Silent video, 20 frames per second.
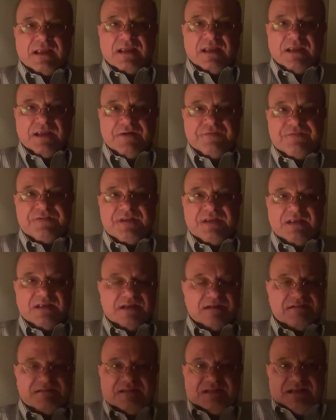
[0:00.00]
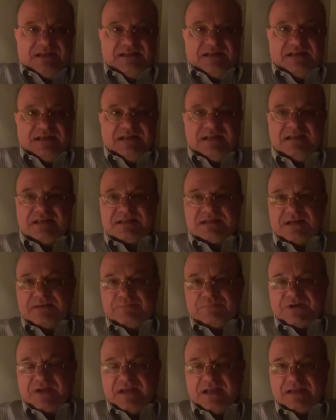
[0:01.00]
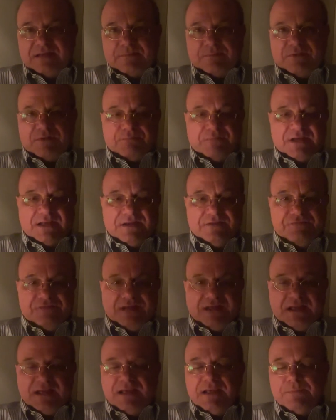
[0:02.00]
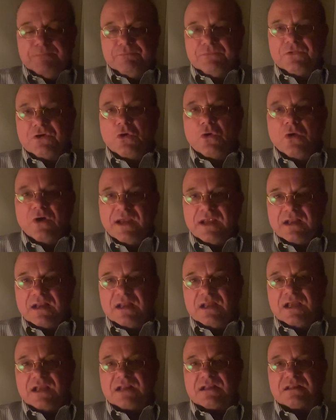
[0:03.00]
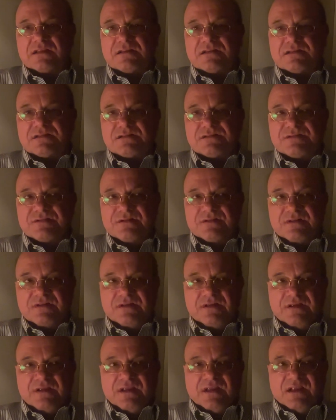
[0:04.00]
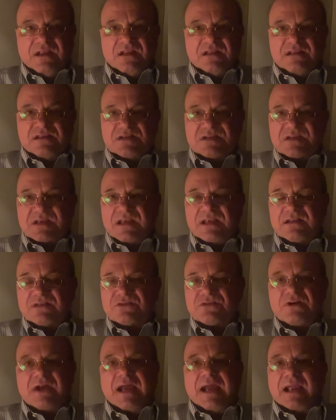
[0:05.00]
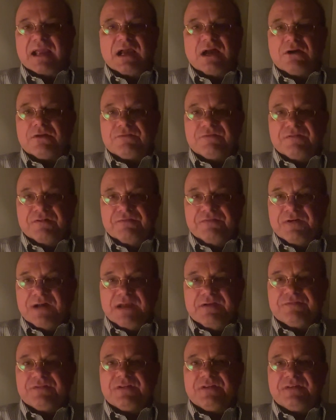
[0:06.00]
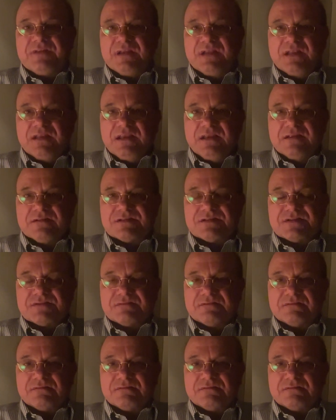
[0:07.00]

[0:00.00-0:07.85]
It is unpredictable, but if they keep going like this, this can drag out for 5 to 10 years.